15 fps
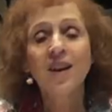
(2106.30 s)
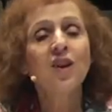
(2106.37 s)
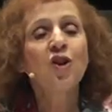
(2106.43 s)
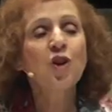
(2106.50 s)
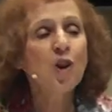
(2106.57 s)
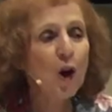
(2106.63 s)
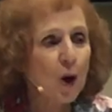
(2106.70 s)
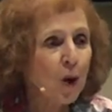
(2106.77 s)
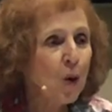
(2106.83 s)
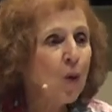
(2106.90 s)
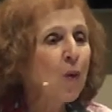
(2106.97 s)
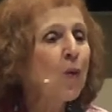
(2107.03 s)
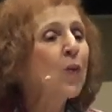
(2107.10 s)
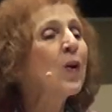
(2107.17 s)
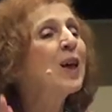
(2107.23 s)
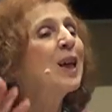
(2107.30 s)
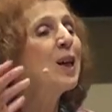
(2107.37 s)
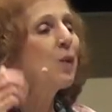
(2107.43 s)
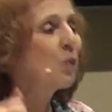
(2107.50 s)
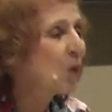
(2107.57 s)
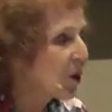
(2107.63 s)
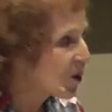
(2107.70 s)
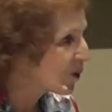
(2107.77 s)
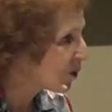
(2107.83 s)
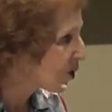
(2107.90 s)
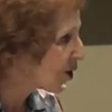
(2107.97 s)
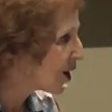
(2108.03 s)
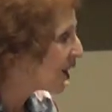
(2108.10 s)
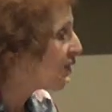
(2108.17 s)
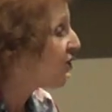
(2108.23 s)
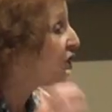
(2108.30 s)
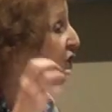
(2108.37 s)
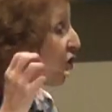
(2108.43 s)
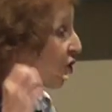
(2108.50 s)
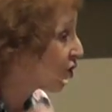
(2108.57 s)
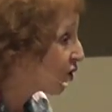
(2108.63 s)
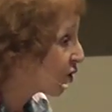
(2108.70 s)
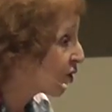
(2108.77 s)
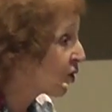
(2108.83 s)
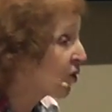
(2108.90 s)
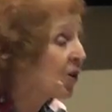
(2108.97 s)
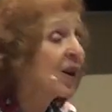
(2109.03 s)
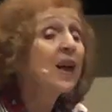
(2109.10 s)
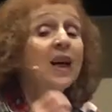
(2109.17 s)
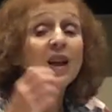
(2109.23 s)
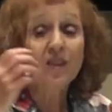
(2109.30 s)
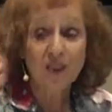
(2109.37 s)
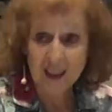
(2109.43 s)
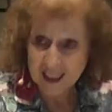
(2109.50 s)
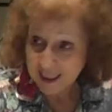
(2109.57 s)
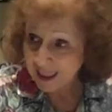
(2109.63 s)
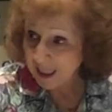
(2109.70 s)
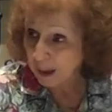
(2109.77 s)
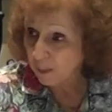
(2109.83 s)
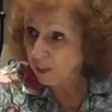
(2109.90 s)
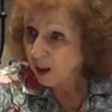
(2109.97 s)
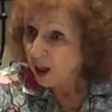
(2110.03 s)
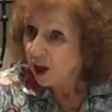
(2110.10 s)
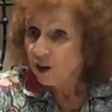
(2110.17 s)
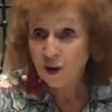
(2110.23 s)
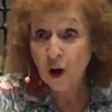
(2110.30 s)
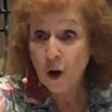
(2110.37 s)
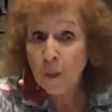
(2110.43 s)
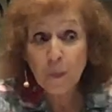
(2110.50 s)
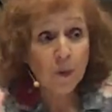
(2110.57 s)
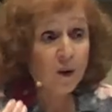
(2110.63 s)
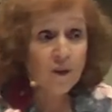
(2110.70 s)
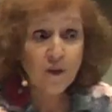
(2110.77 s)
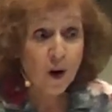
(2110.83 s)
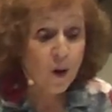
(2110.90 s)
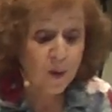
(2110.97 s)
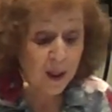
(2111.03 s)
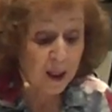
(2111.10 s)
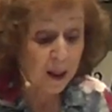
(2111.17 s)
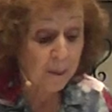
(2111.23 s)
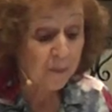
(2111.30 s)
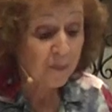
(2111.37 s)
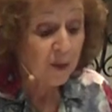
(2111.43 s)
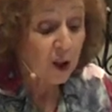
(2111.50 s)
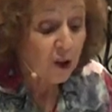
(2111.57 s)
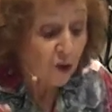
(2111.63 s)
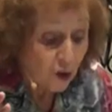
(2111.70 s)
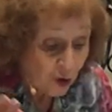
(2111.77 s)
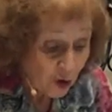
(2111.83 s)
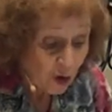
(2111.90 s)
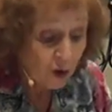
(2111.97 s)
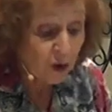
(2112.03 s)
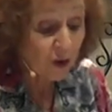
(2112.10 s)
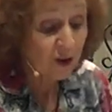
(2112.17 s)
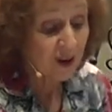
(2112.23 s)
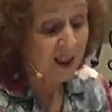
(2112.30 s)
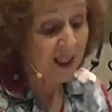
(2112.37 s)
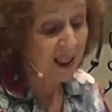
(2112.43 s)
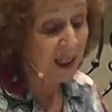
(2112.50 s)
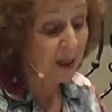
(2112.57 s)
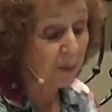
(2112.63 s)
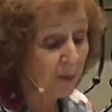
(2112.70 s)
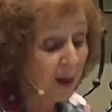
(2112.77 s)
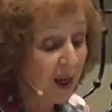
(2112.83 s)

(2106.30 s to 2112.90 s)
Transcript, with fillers: No, it won't if you turn to Him. Don't provoke Him, turn to Him.